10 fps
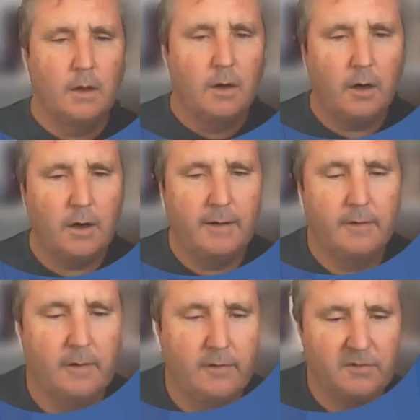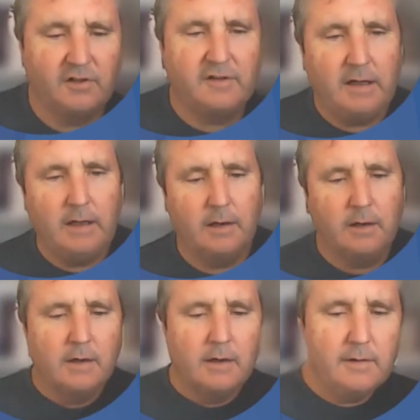Hi, it's Mr. T
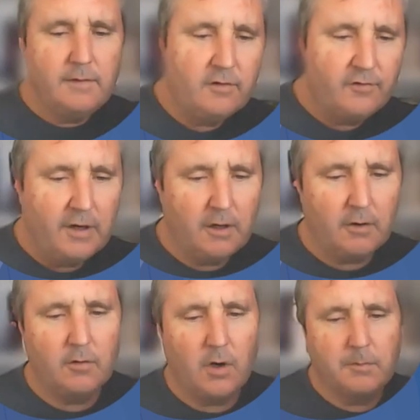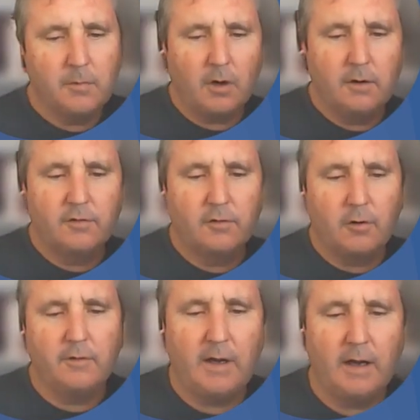here. In this video, I'm going to go
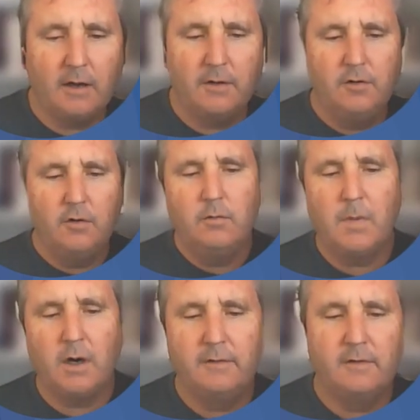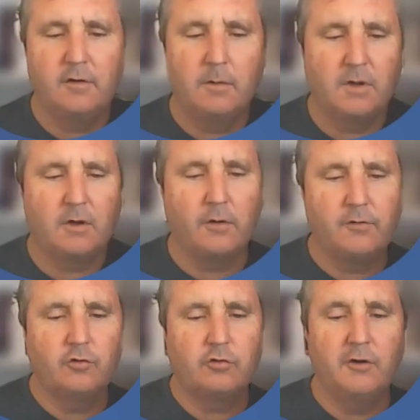over how you might determine the
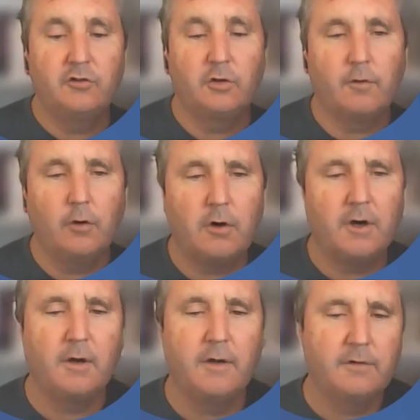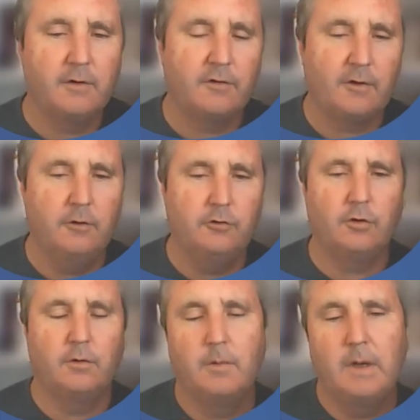concentration of chloride ions in a
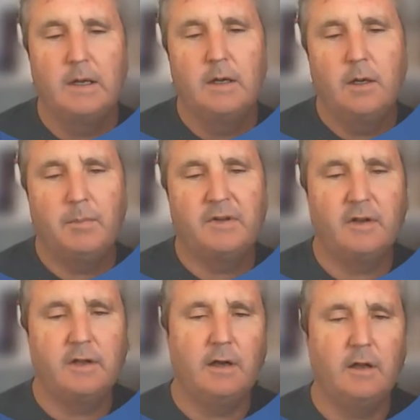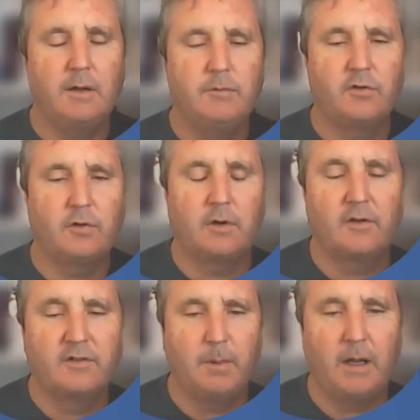solution. In particular, I'm just going to
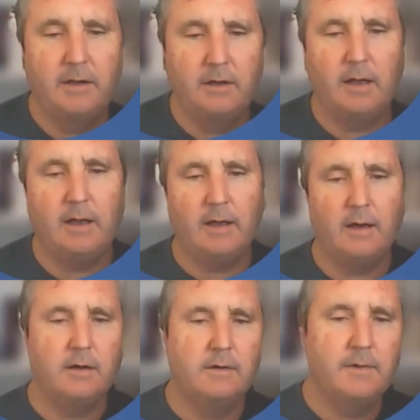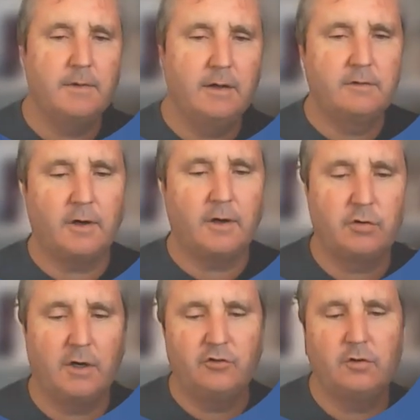explain how the
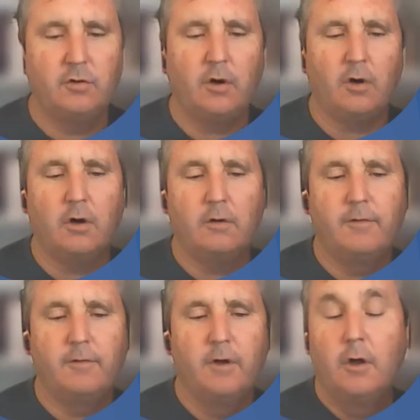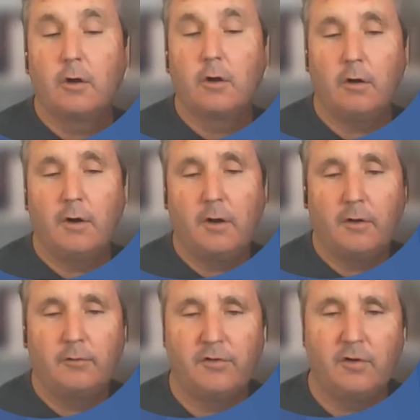titration of chloride
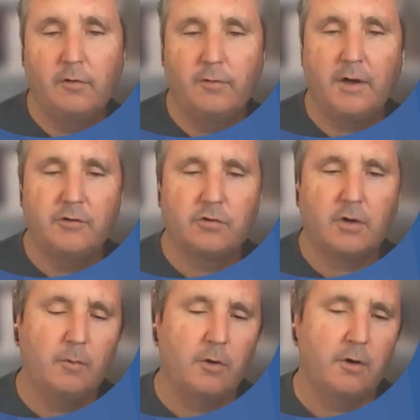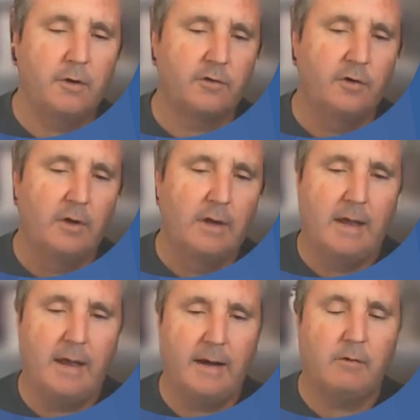ions with silver nitrate works
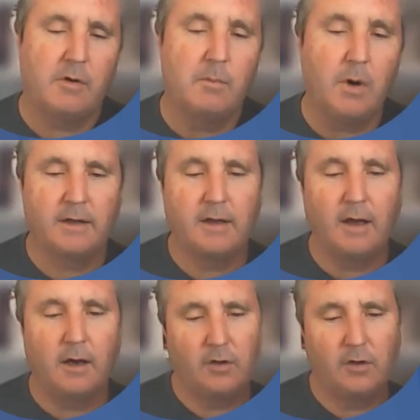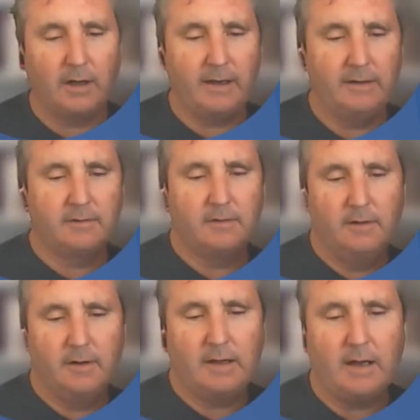and how we might calculate
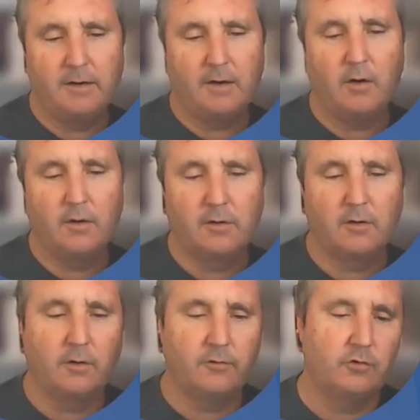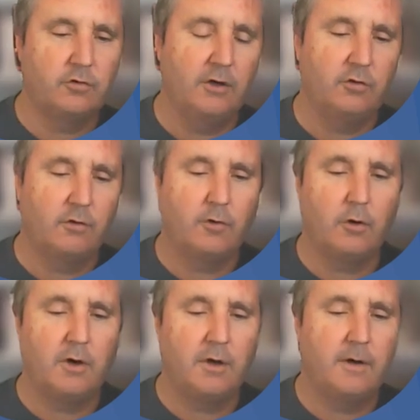the unknown concentration of
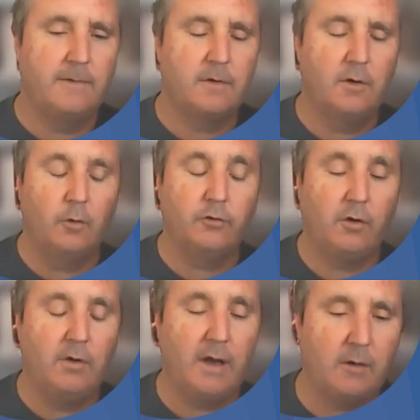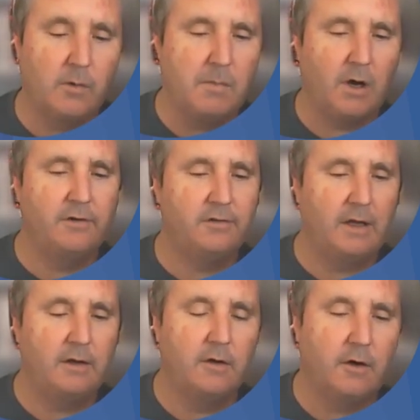chloride ions, and also how we might
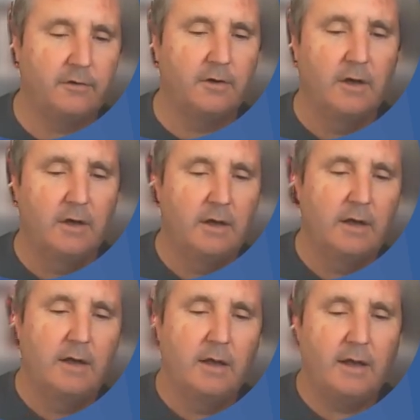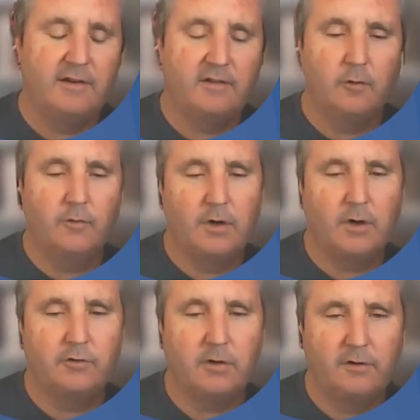standardize a silver
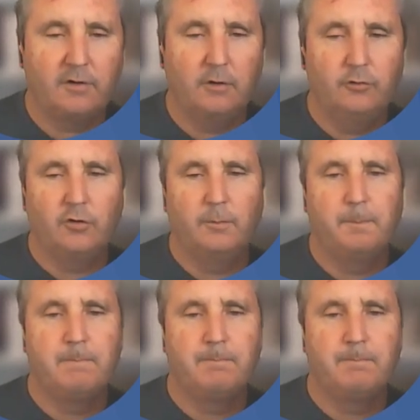nitrate solution.